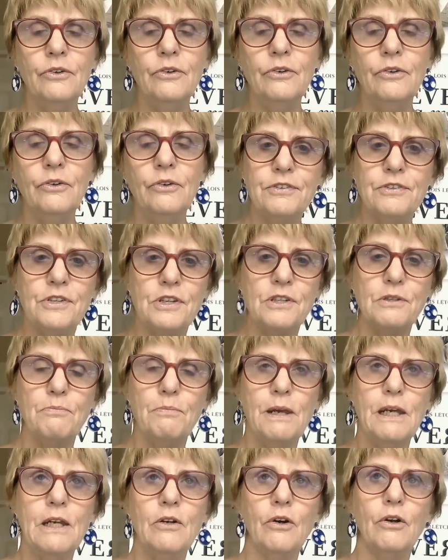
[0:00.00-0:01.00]
This has
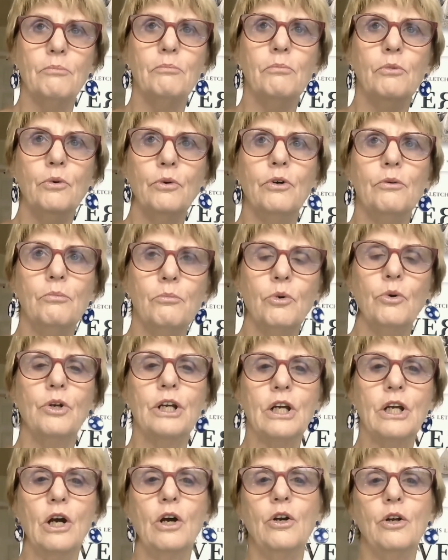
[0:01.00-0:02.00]
been on more and more
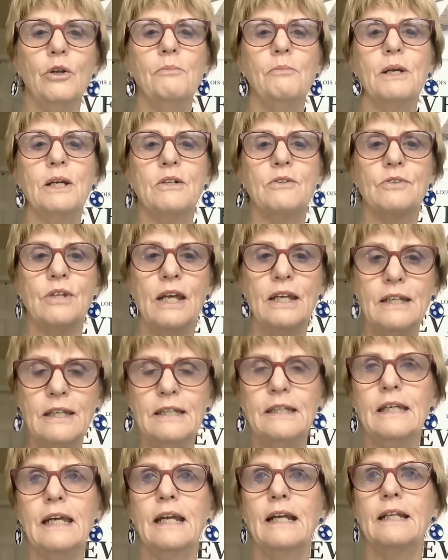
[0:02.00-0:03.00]
decoding because they
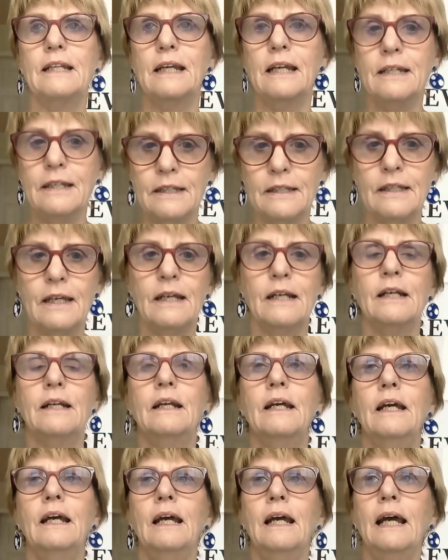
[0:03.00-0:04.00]
didn't get it,
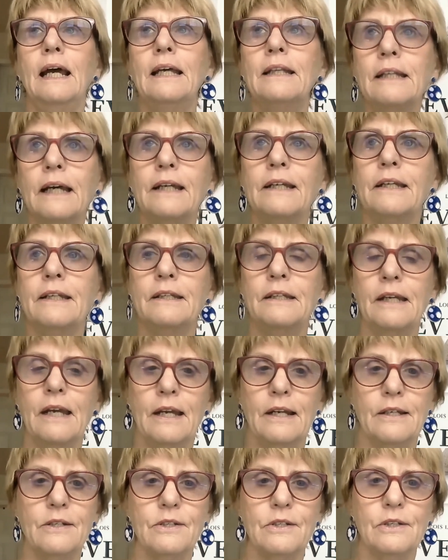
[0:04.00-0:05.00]
and they didn't
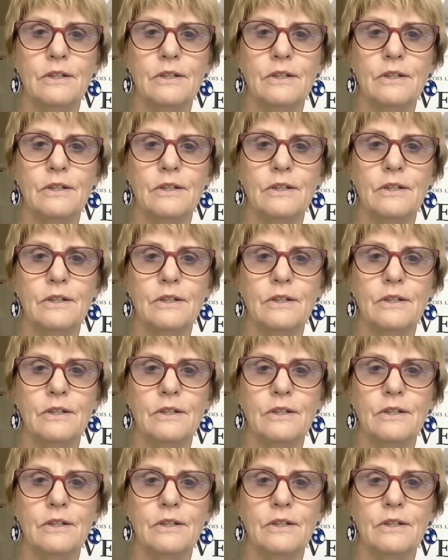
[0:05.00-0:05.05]
get it.